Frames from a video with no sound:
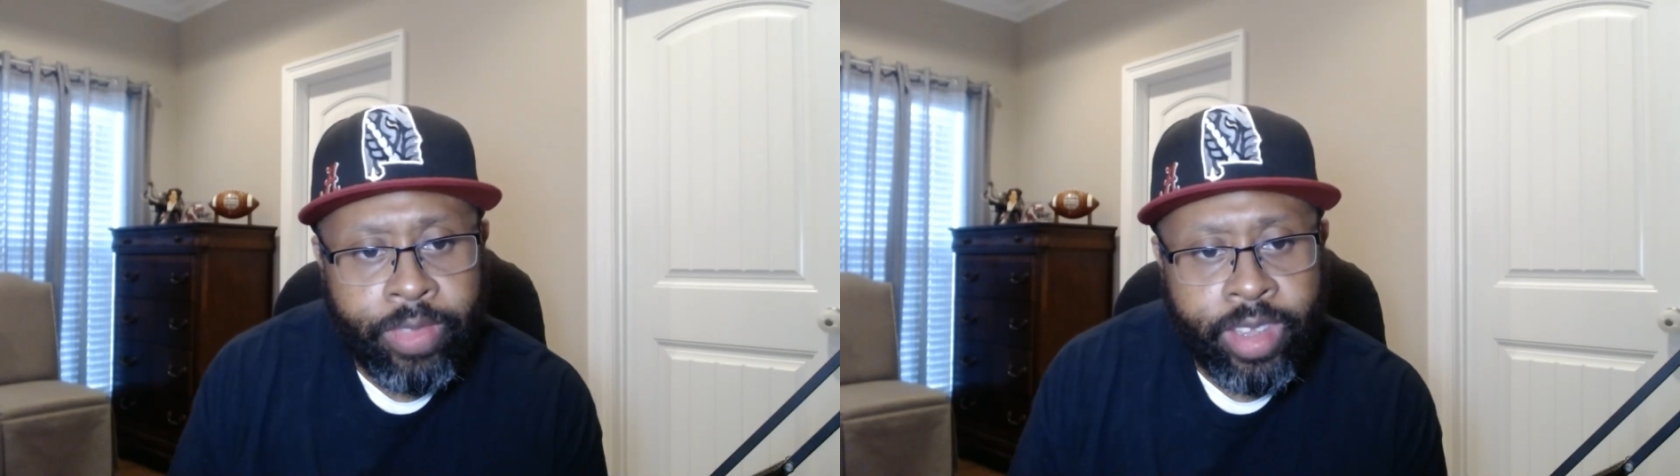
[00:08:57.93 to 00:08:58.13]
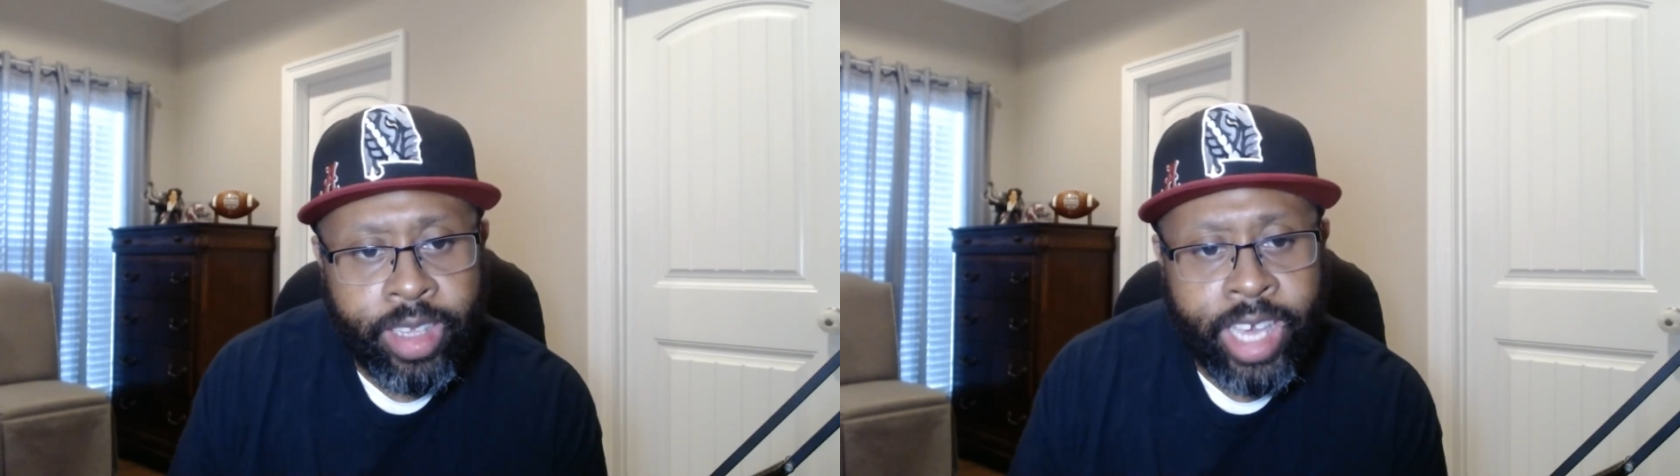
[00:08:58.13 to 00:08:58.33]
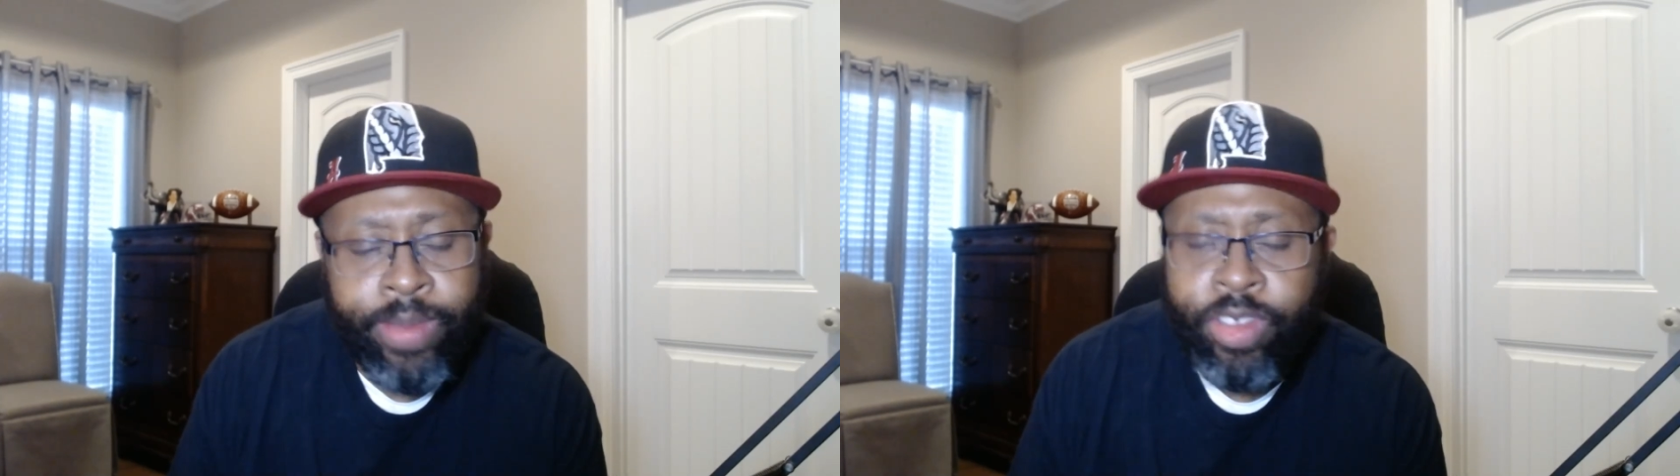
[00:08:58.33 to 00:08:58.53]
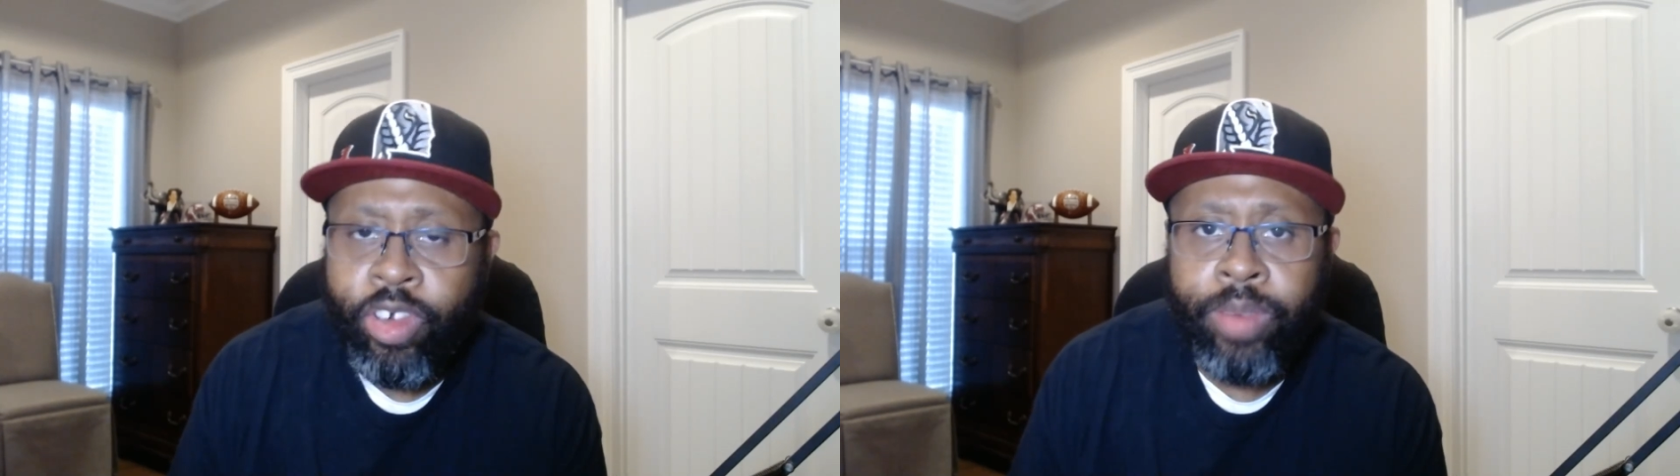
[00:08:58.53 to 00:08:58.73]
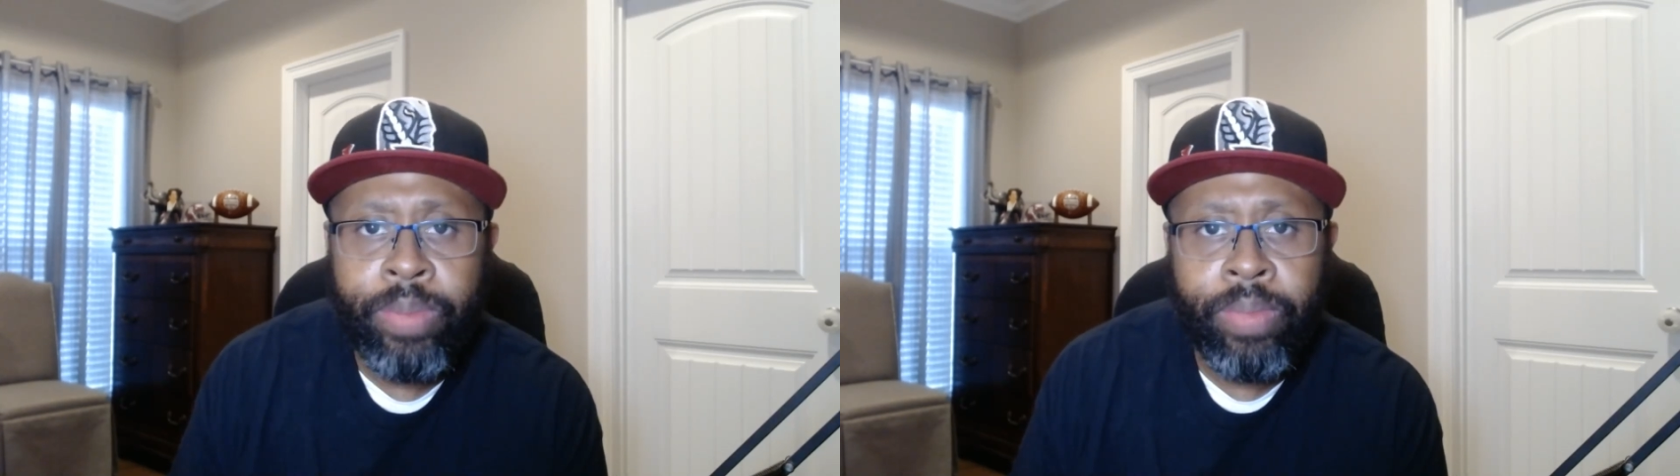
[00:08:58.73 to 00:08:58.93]
The game is
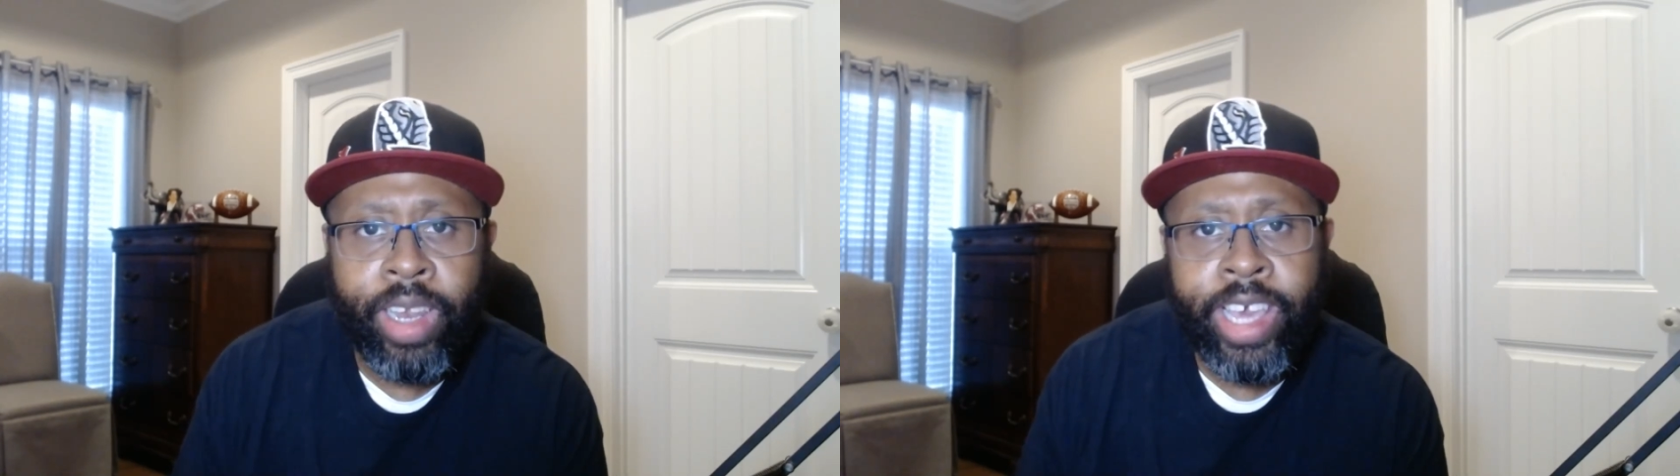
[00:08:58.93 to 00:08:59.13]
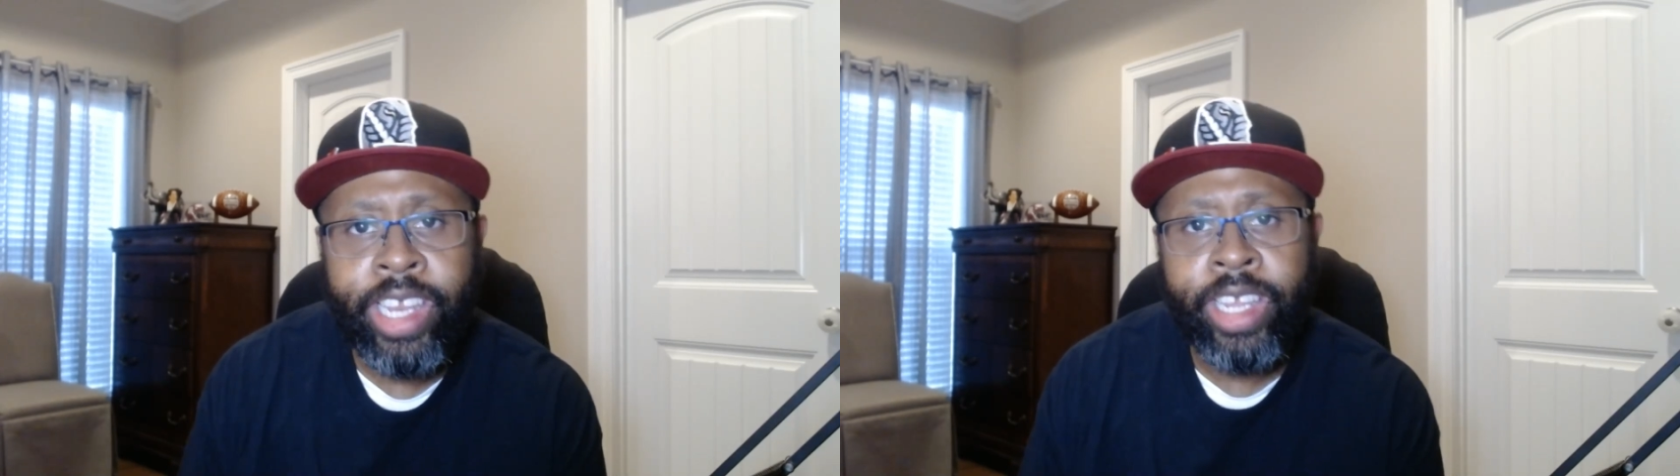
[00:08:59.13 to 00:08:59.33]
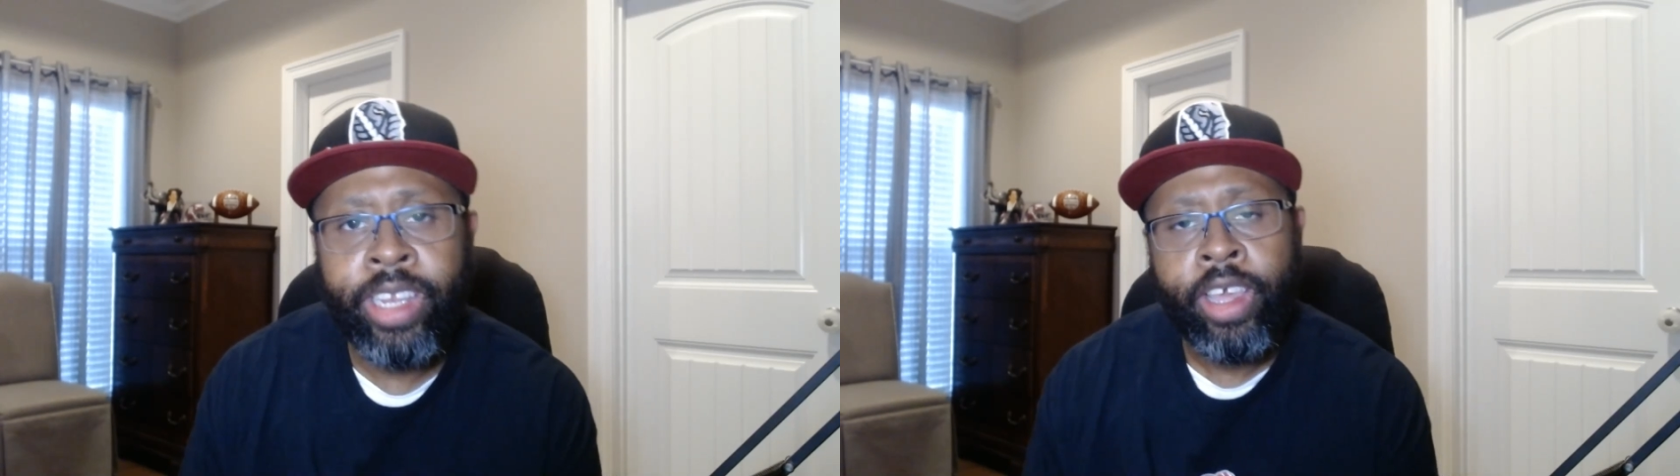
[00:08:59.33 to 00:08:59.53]
going to be played in